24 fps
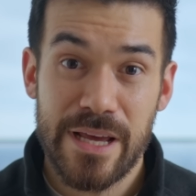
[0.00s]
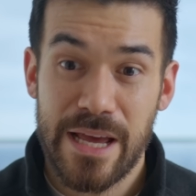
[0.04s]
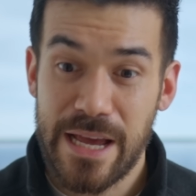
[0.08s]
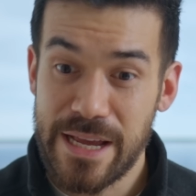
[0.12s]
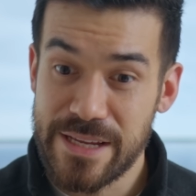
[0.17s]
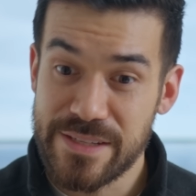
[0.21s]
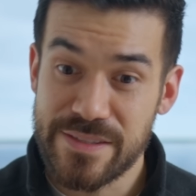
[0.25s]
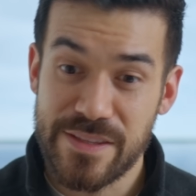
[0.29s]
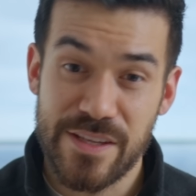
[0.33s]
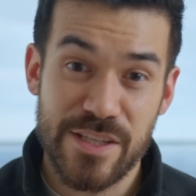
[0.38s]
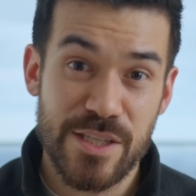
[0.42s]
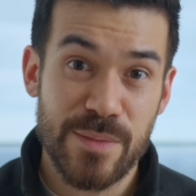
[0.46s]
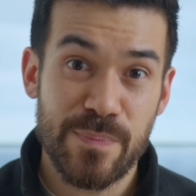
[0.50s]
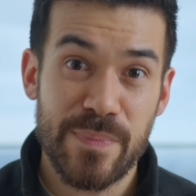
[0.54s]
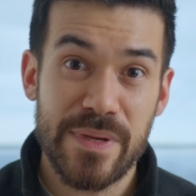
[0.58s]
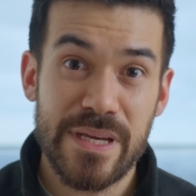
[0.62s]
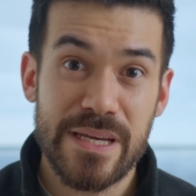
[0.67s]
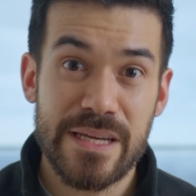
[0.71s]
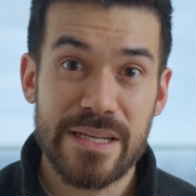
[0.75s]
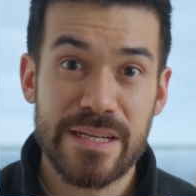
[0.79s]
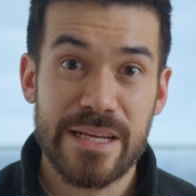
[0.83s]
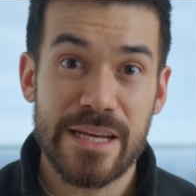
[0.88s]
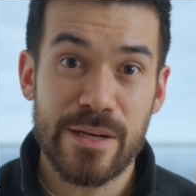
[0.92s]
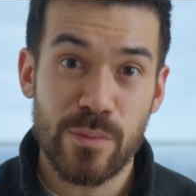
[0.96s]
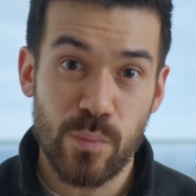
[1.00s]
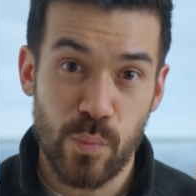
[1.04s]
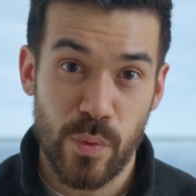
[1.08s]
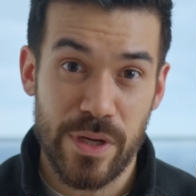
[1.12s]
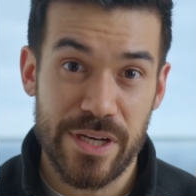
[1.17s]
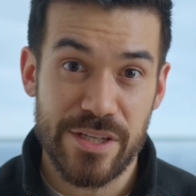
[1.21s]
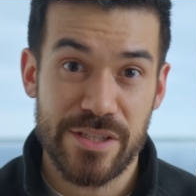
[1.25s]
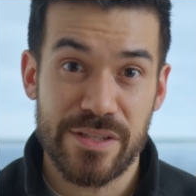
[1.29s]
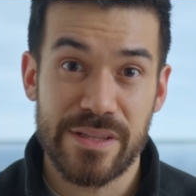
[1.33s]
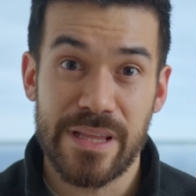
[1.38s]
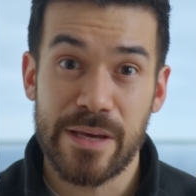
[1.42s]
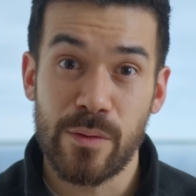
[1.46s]
as the speed in
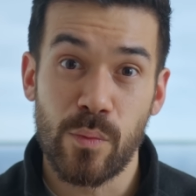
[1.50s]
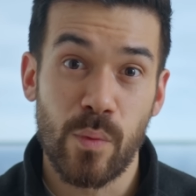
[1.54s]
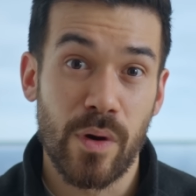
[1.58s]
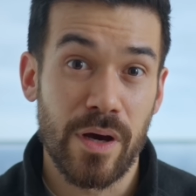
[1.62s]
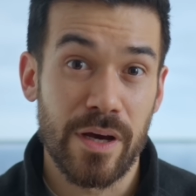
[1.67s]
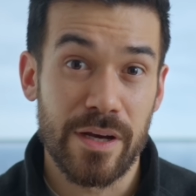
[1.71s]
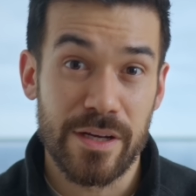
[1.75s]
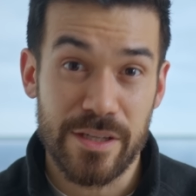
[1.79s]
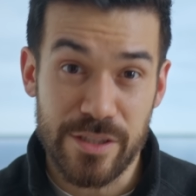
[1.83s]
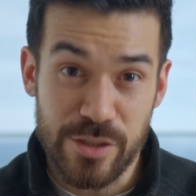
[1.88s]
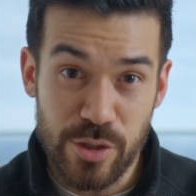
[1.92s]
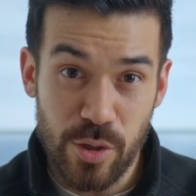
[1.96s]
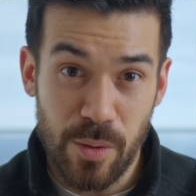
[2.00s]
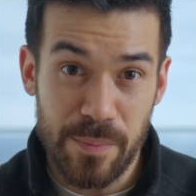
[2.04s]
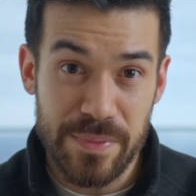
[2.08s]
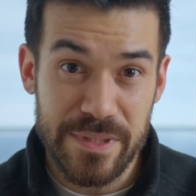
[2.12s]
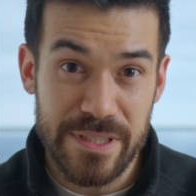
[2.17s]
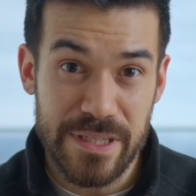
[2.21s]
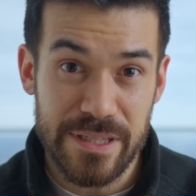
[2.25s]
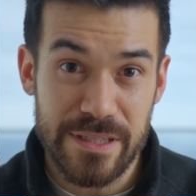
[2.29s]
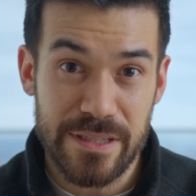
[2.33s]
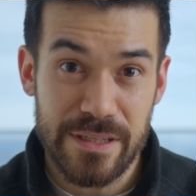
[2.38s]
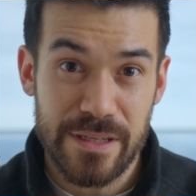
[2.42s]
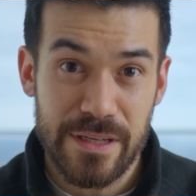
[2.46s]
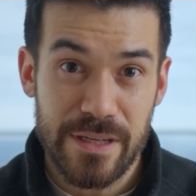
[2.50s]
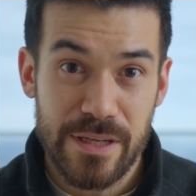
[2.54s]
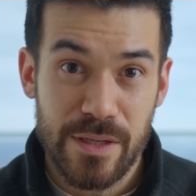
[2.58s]
which they were adopted,